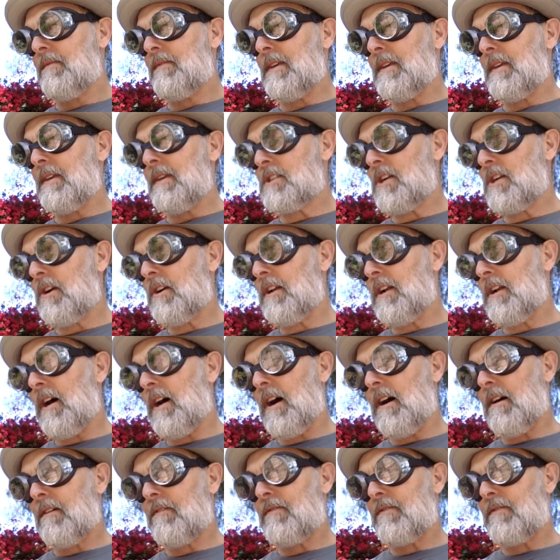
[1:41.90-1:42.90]
They started
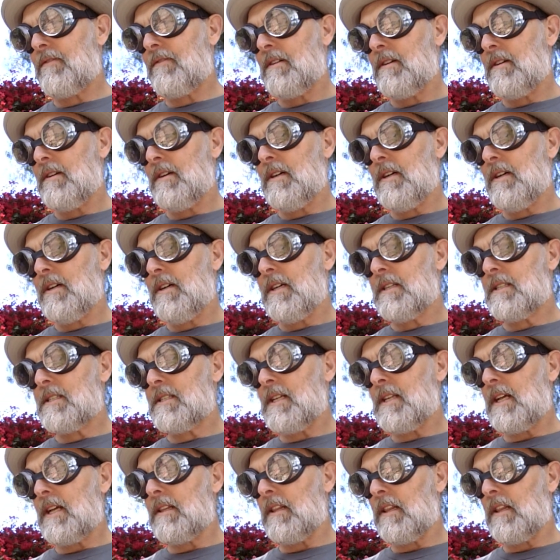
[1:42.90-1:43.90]
off.
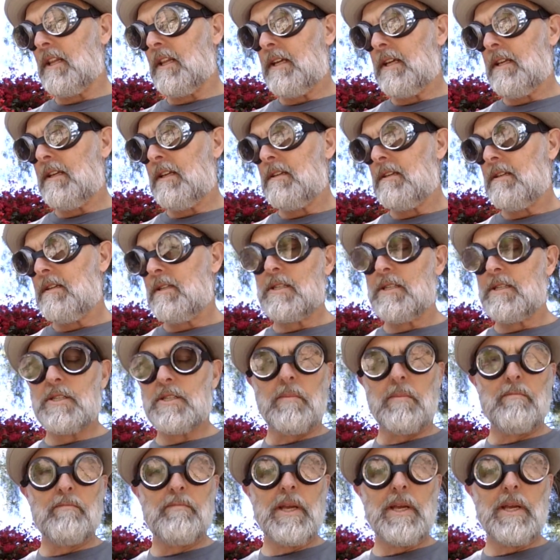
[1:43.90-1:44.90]
Suddenly,
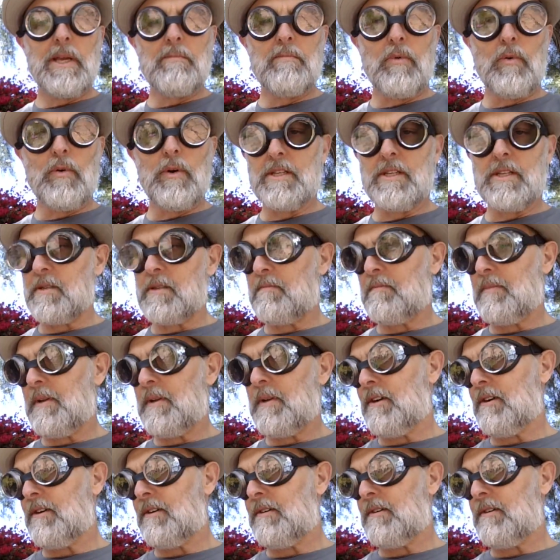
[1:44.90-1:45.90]
some big boys
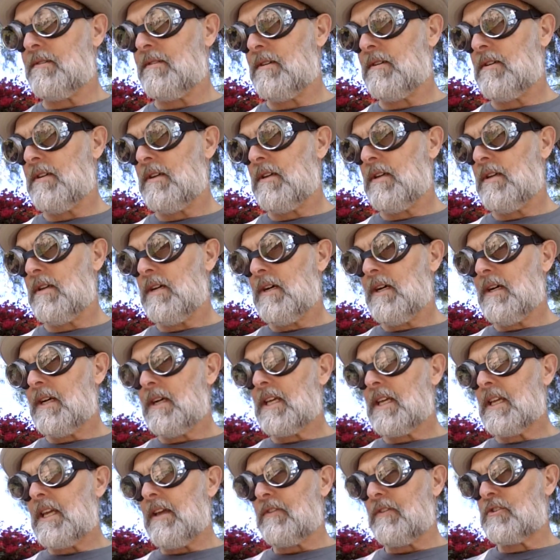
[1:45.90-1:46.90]
appeared.
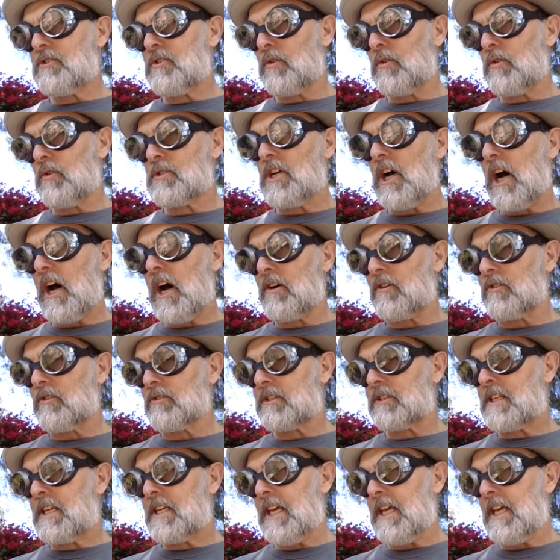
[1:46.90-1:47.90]
Give us those
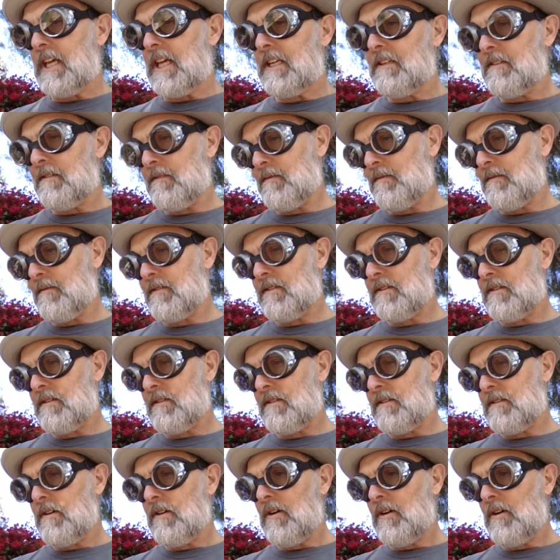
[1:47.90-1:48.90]
goggles, kid.
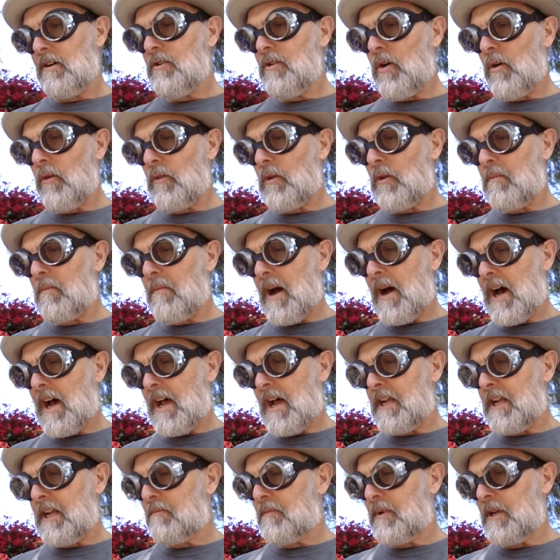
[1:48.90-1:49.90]
No, they're
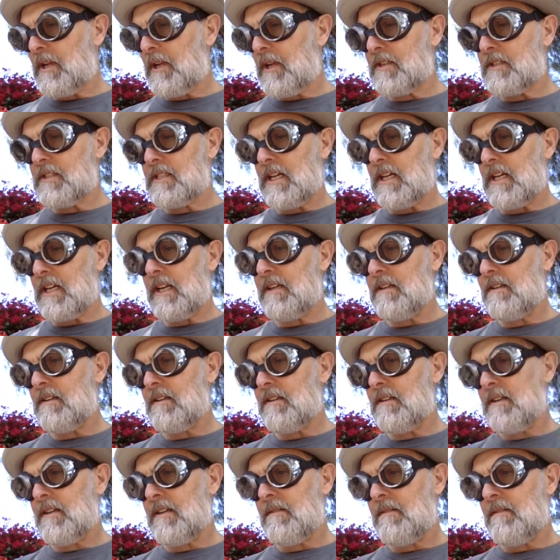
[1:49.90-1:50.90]
mine, Peter said.
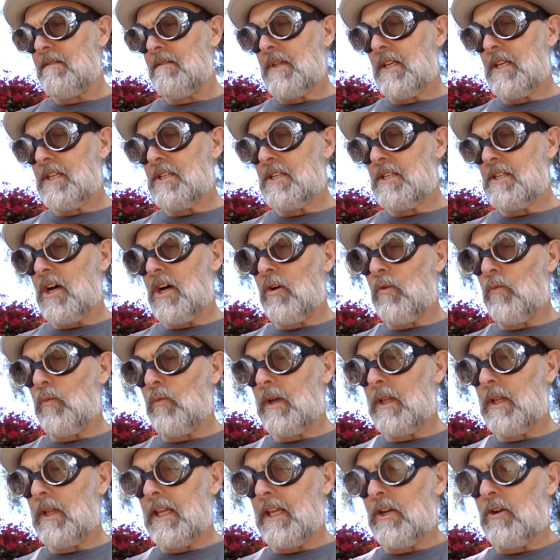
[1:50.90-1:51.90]
His dog
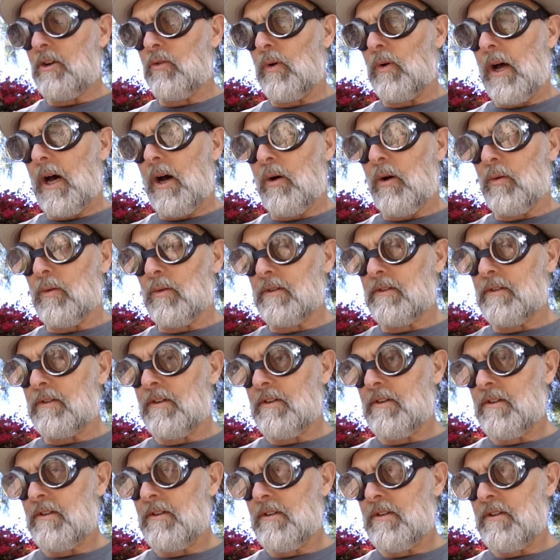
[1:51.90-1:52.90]
Willie growled.
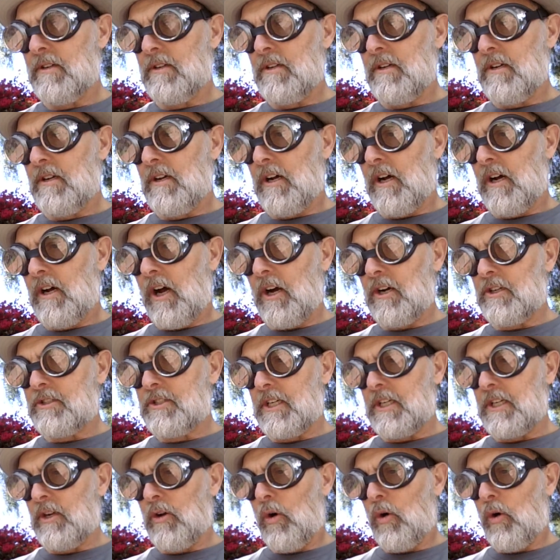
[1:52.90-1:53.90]

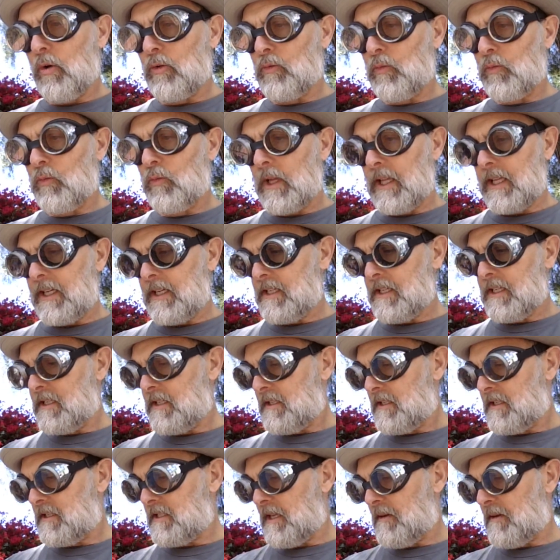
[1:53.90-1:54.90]
Archie, hold Willie,
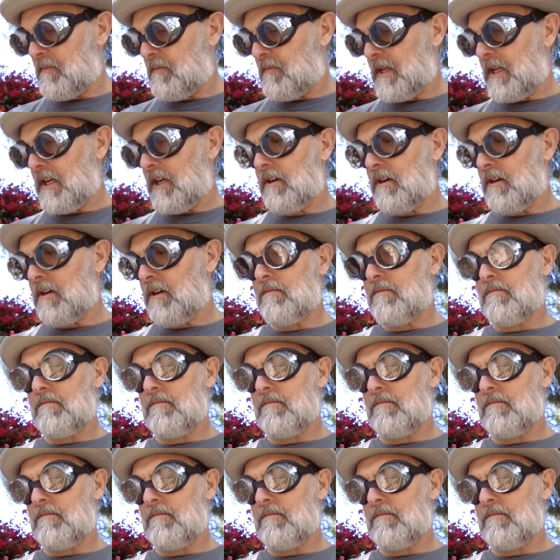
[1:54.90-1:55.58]
said Peter.